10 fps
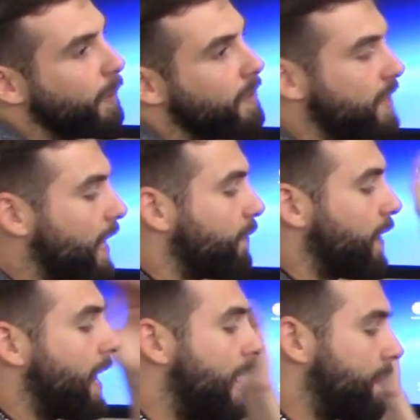Because they have,
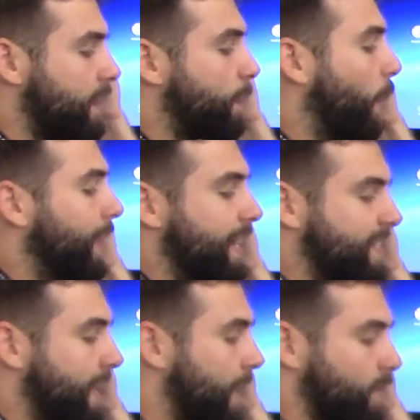at this point,
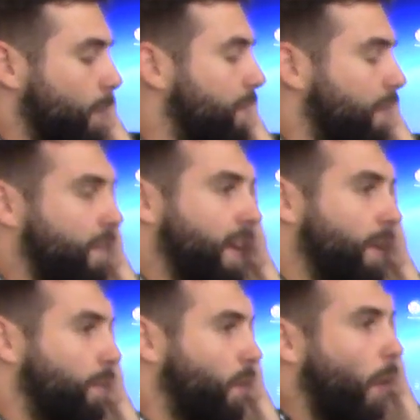is there sort of a
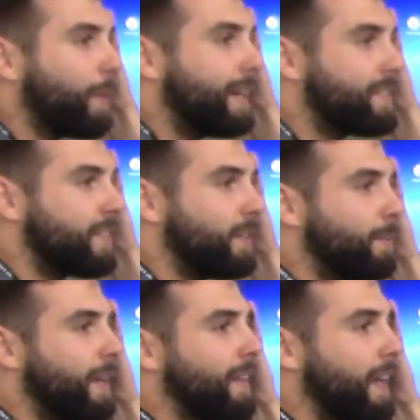fear of
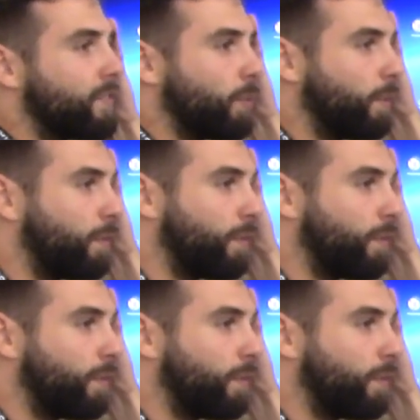communism and that sort of...